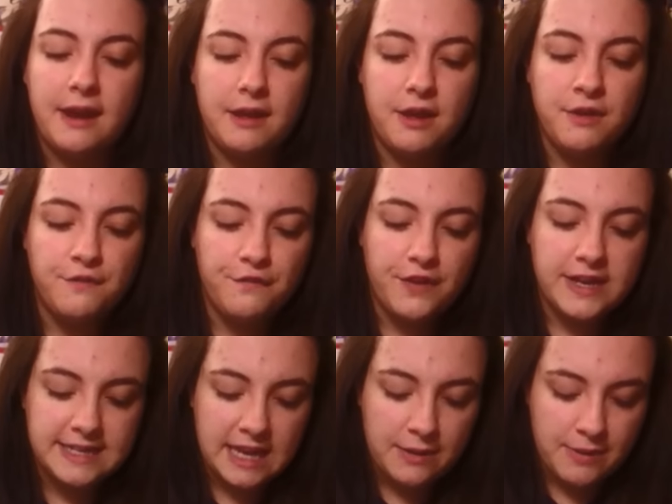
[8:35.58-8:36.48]
and I couldn't
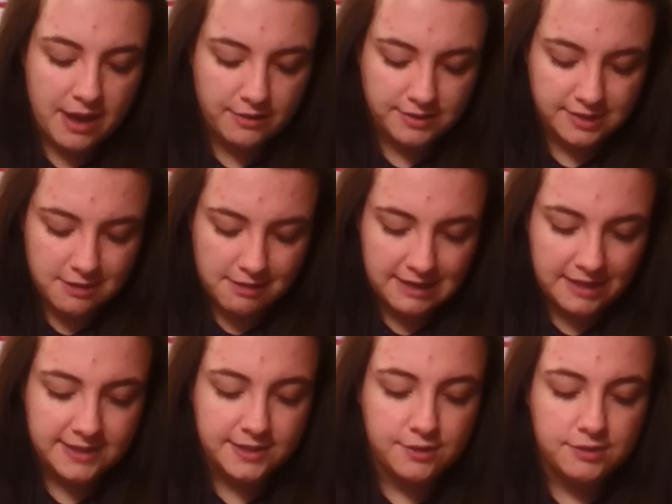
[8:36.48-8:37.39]
find anywhere else
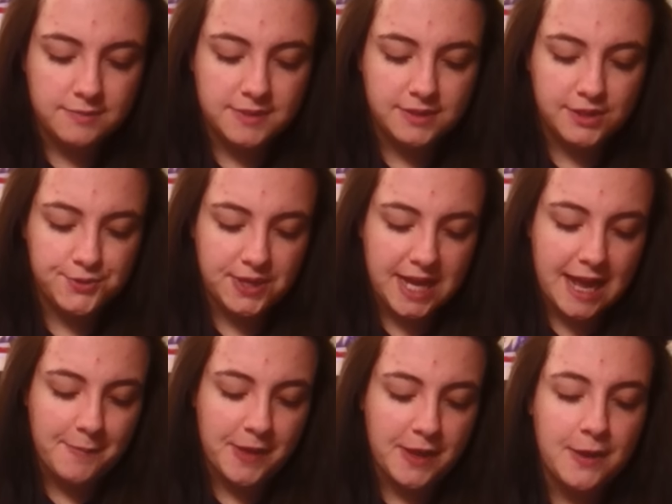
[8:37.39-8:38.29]
locally that sold them, so I was really
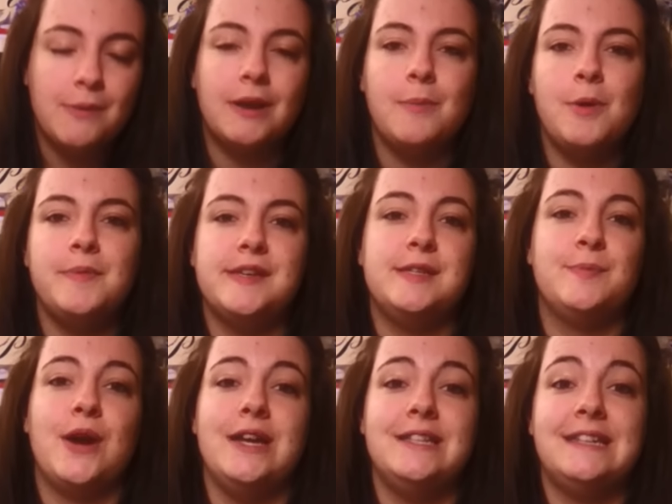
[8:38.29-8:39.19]
happy when I popped into
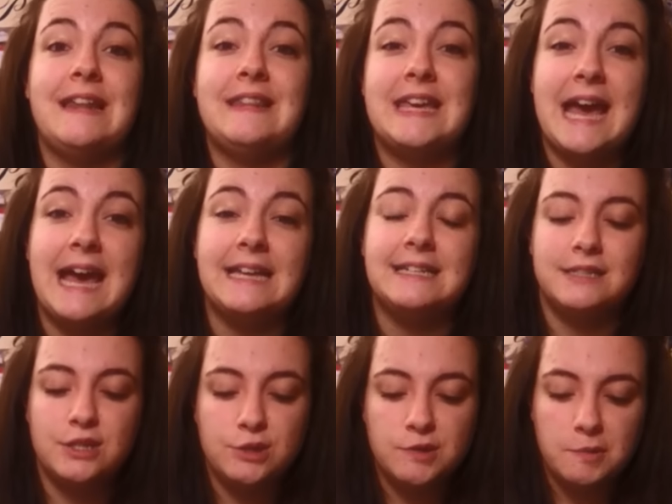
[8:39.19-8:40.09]
Brighton and they had
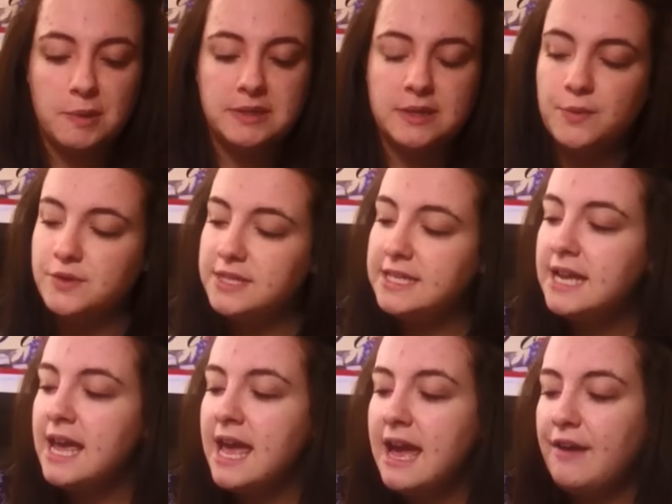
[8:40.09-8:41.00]
two of the ones I wanted.
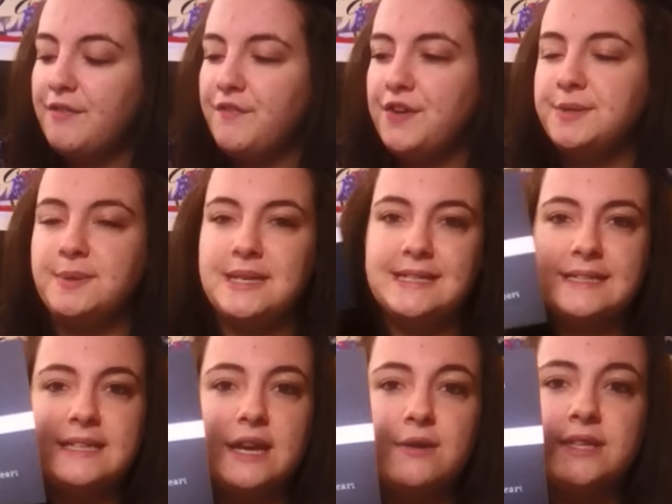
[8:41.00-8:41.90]
And the first one is
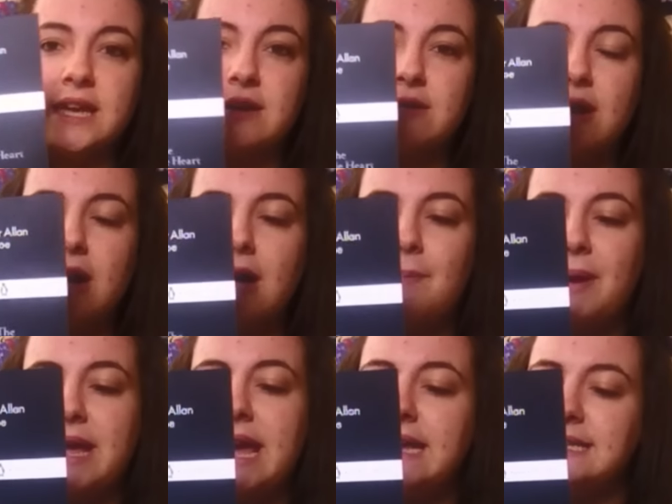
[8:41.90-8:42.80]
The Telltale Heart
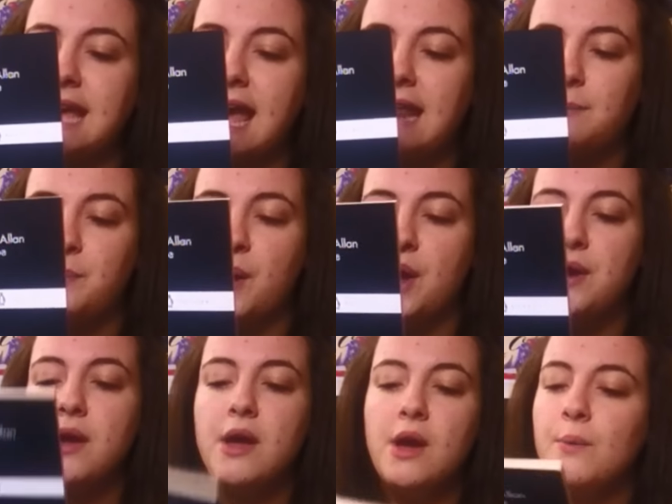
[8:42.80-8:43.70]
by Edgar Allan
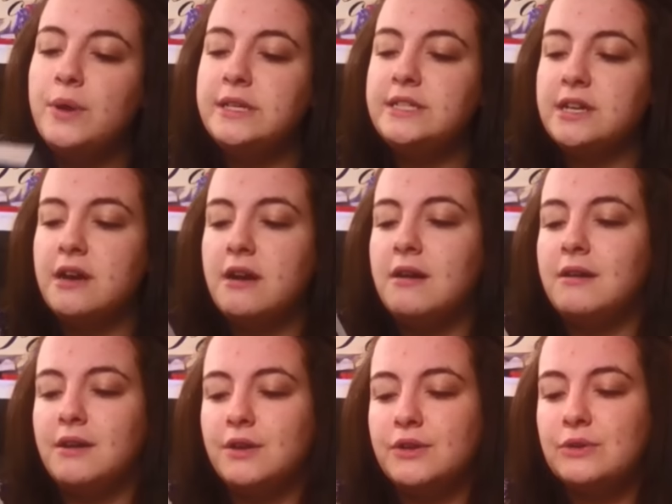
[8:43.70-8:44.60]
Poe, which
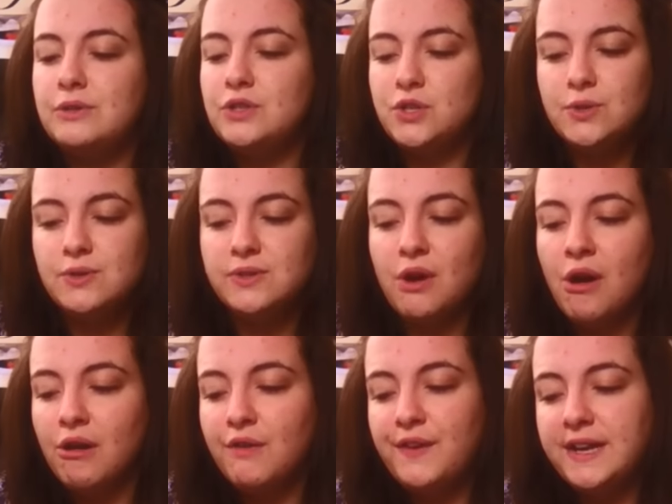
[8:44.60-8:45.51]
are short,
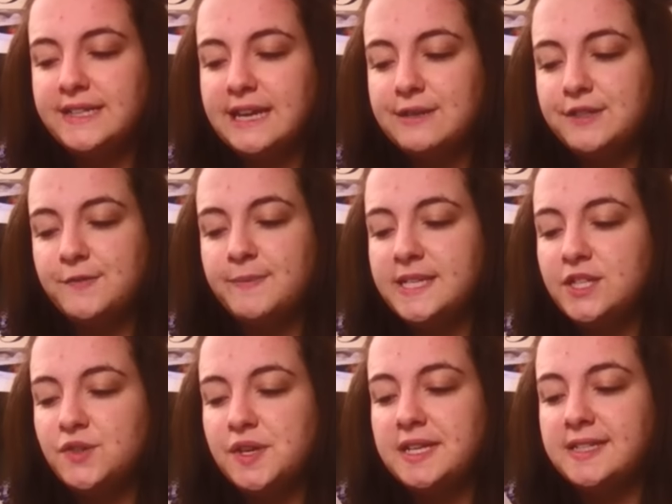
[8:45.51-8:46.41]
horrifying tales of
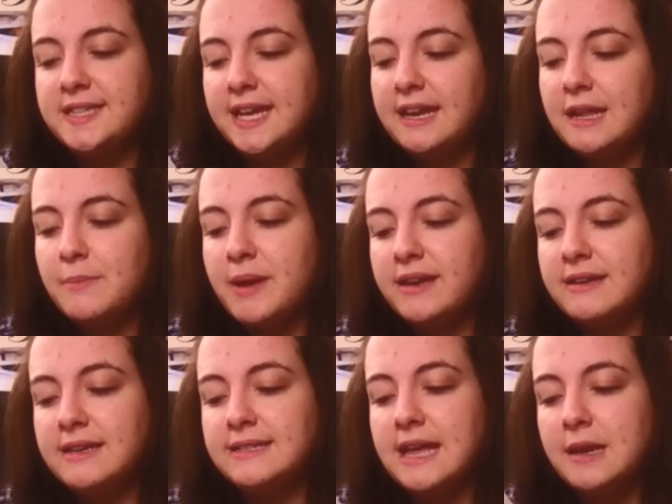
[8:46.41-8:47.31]
mystery, sickening
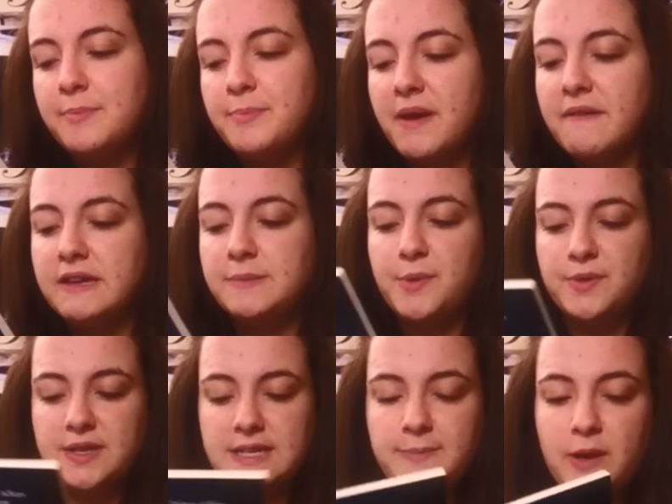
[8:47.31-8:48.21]
madness and buried
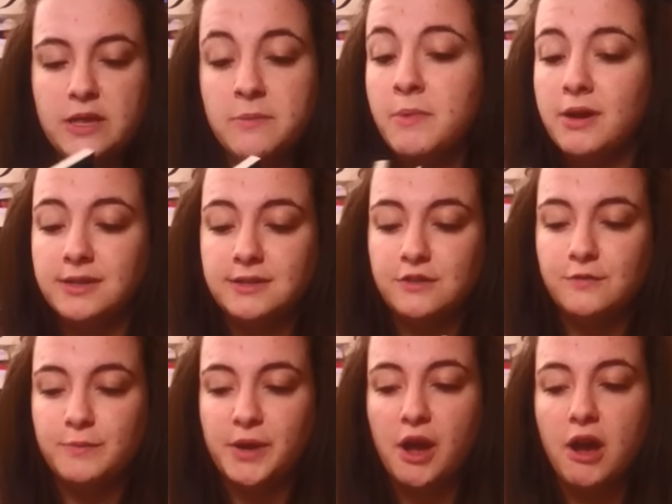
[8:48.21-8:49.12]
bodies by the master
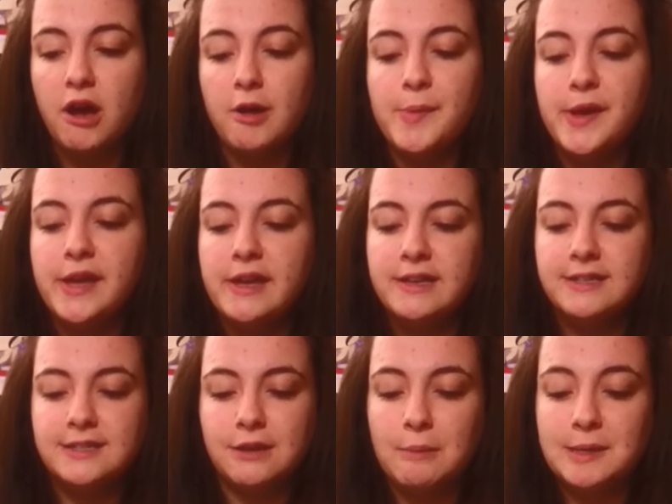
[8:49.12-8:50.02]
of macabre.
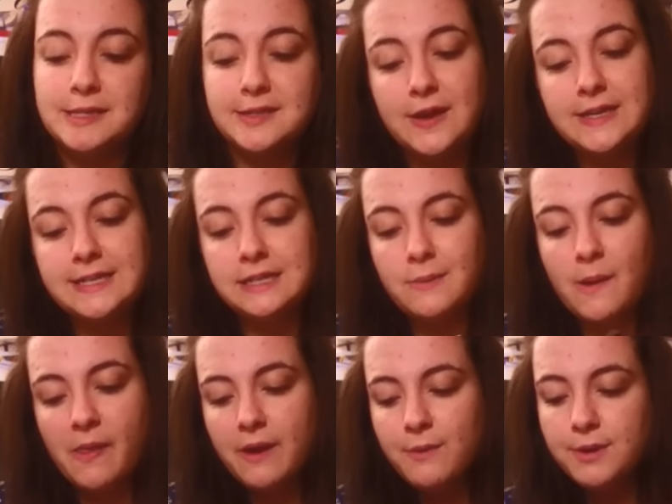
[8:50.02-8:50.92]
So I'm excited
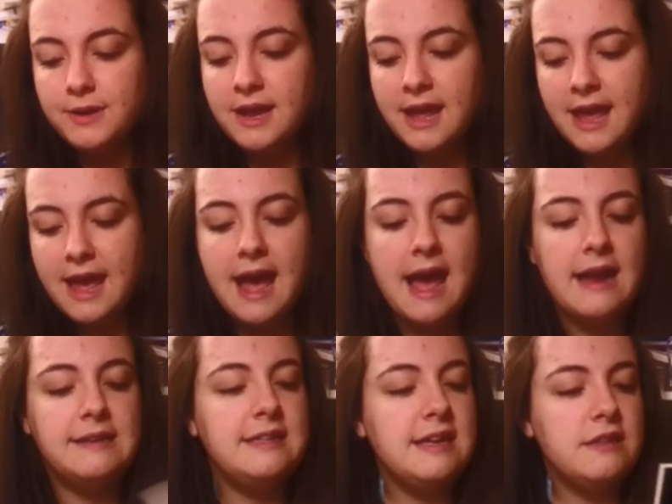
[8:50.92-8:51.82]
about that one.
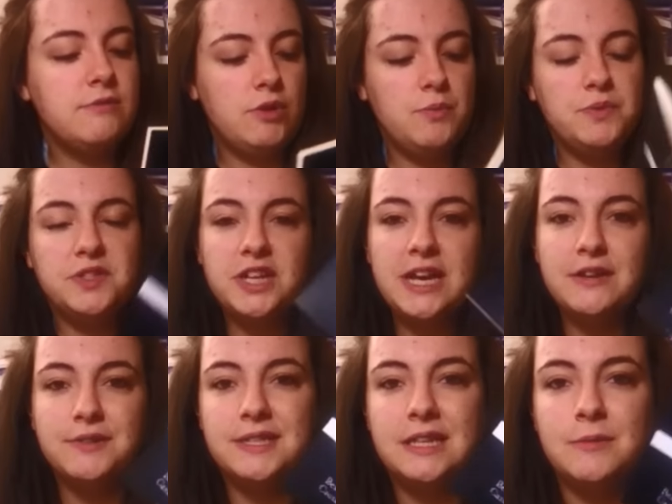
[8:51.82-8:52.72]
And the other one was
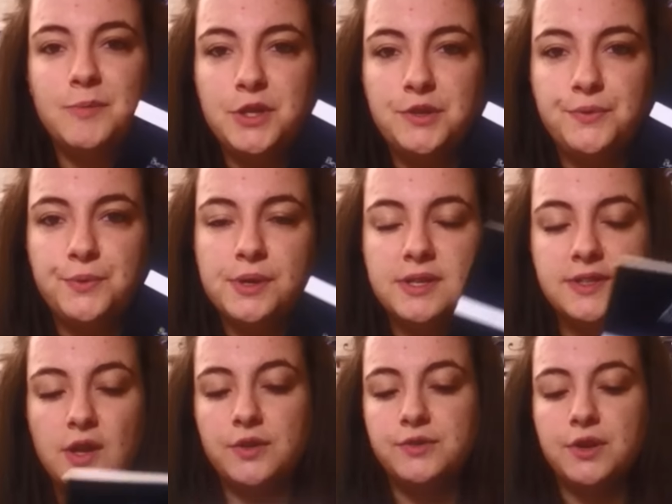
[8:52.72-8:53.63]
Jane Austen, The Beautiful
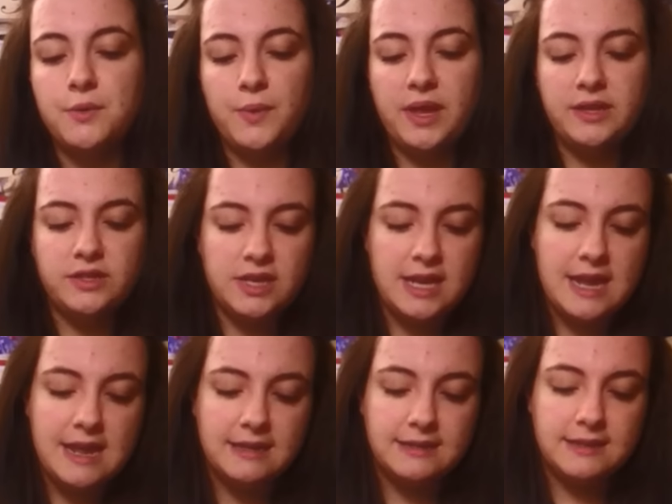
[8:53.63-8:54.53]
Cassandra, which
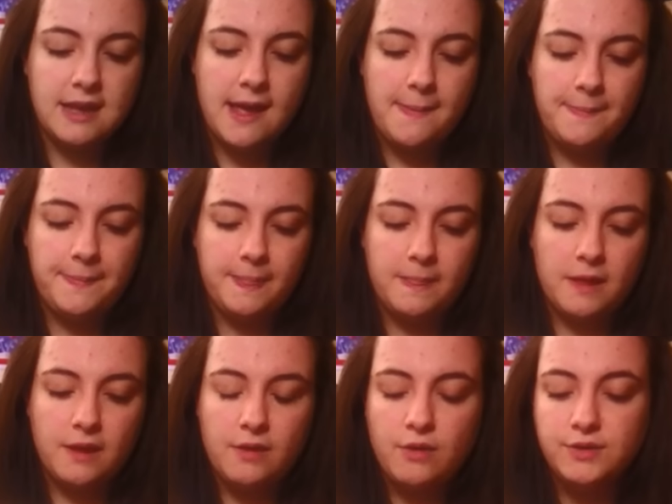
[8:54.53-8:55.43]
is
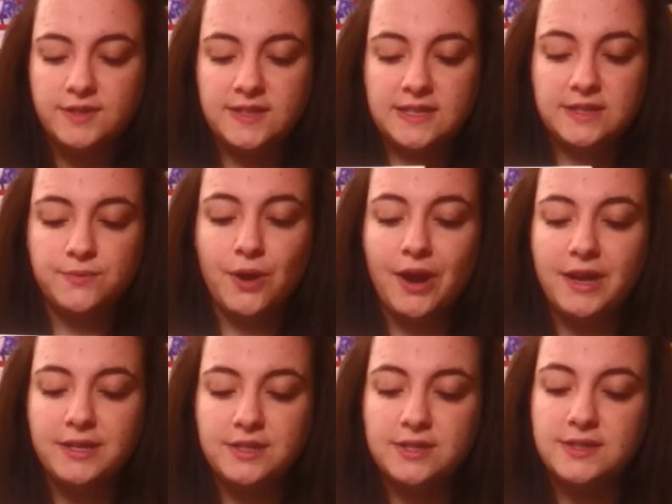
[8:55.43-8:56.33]
Austen's
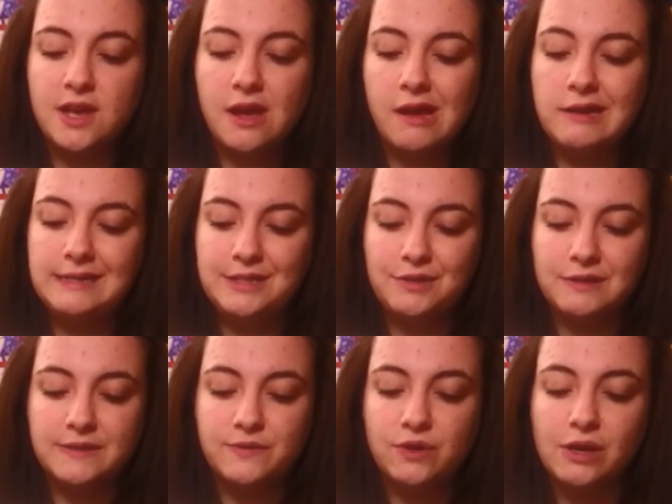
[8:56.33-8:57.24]
riotous early
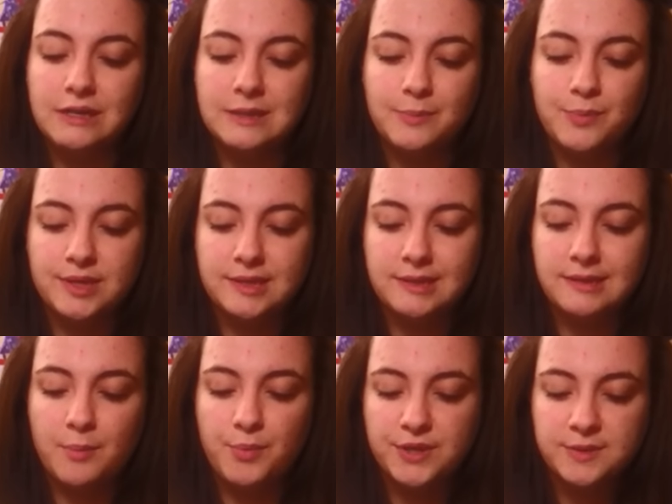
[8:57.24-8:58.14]
stories of drunks,
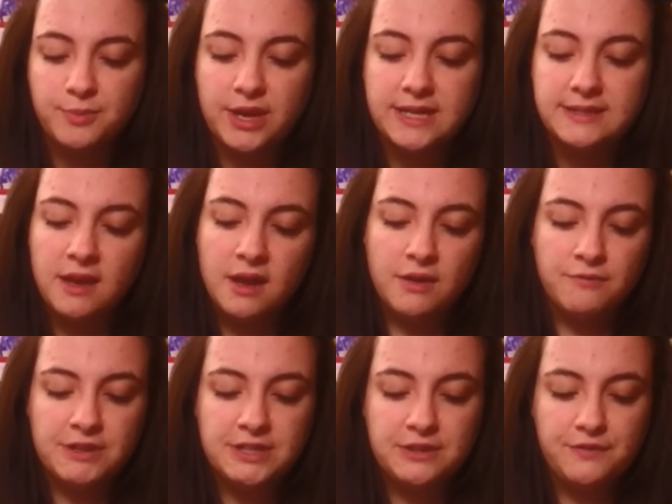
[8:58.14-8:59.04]
prisoners and prison breaks,
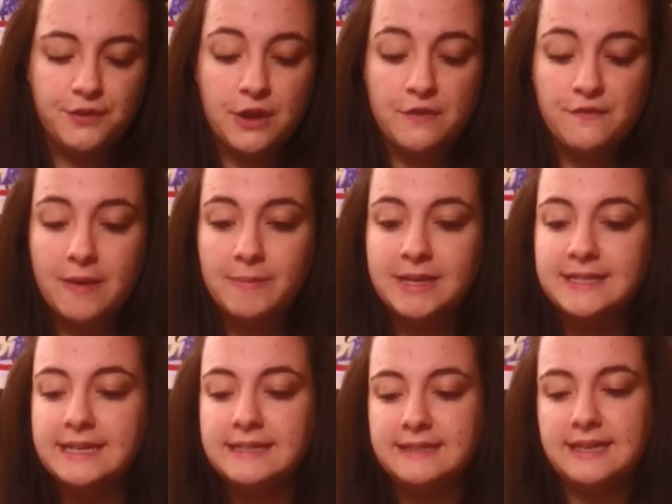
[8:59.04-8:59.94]
written for her
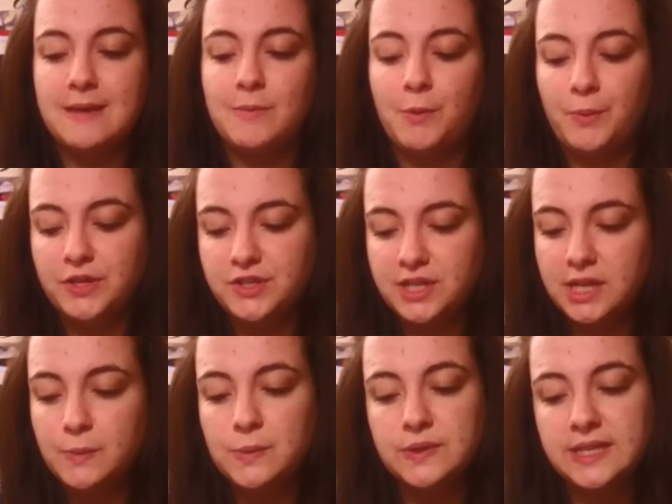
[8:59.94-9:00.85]
family's entertainment when
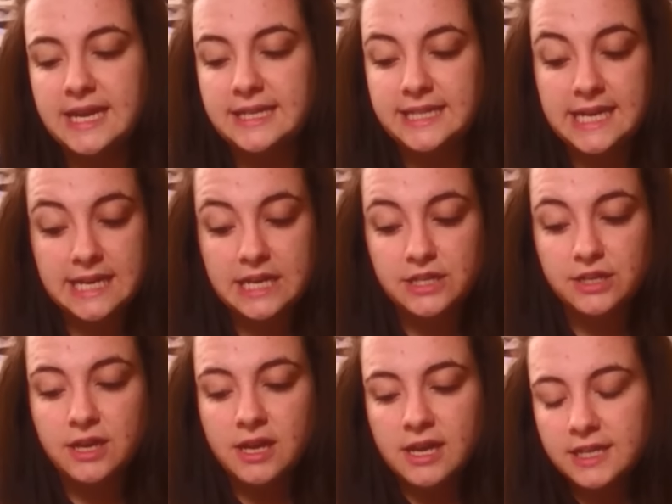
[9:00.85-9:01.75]
she was a
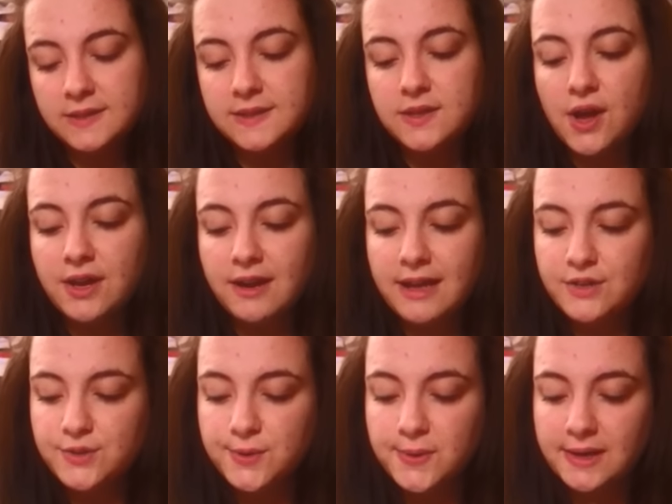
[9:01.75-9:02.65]
teenager. So it's kind of
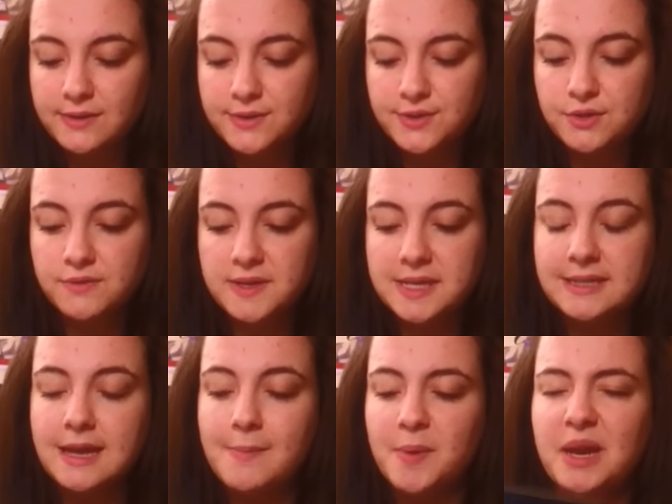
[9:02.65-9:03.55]
like short little
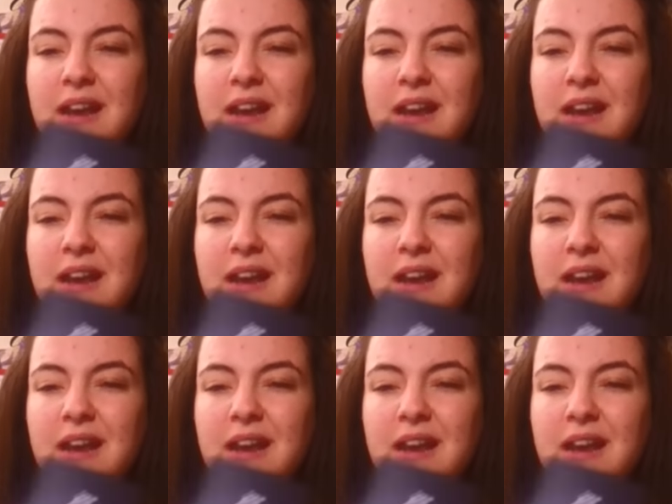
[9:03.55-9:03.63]
stories, and